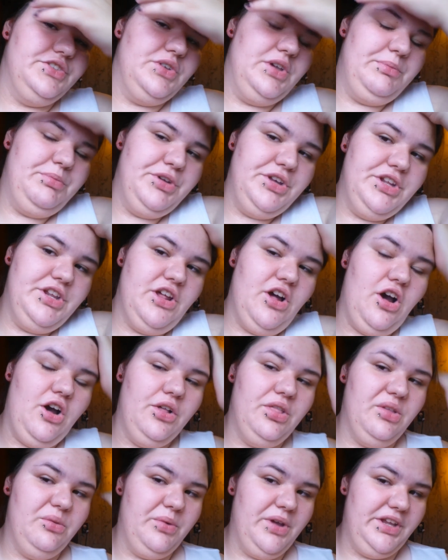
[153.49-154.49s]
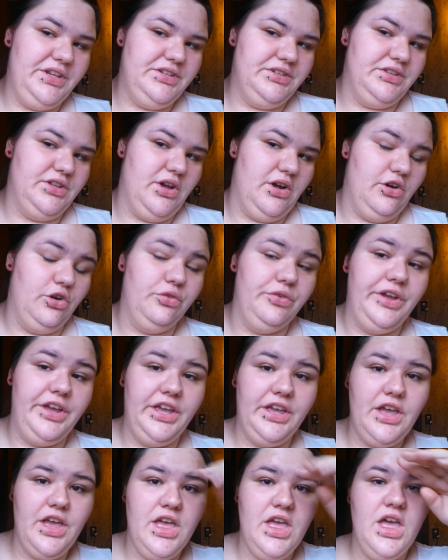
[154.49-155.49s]
so I put it all the way to the
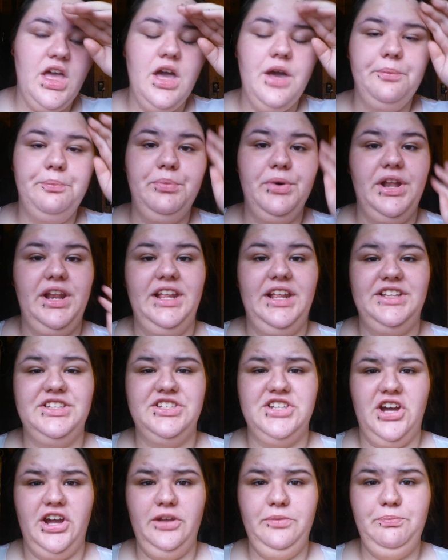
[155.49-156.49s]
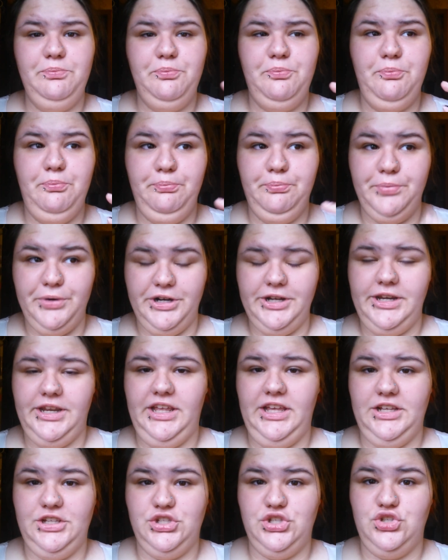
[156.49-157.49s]
O-ring, but it started
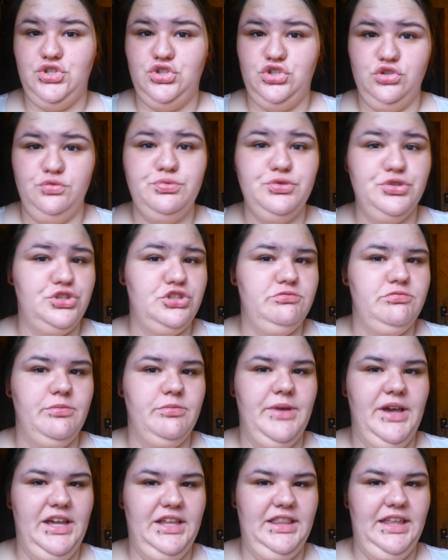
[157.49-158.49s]
burning super, super bad.